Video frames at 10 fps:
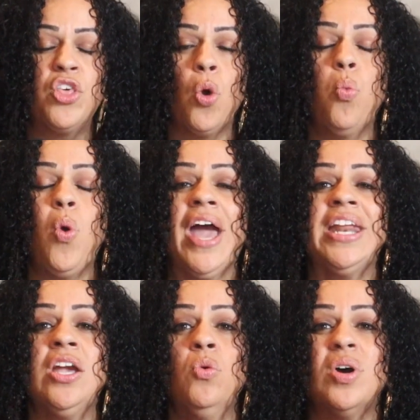The
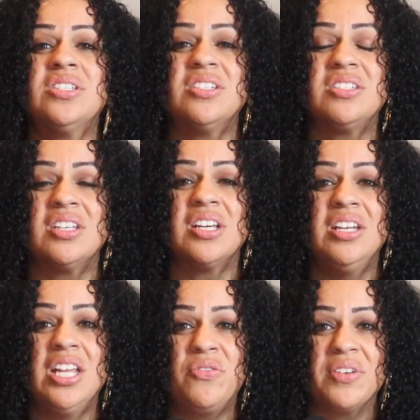wedding was a
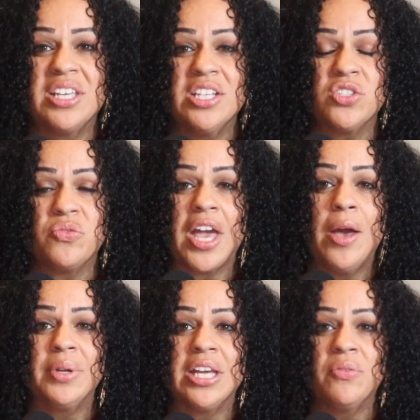significance,
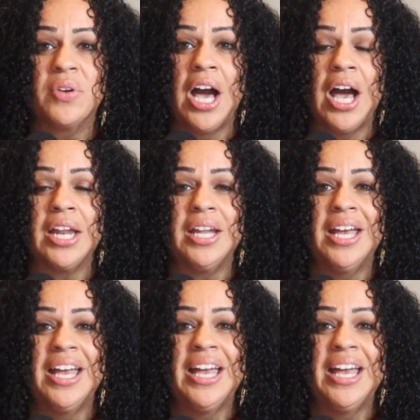family of God,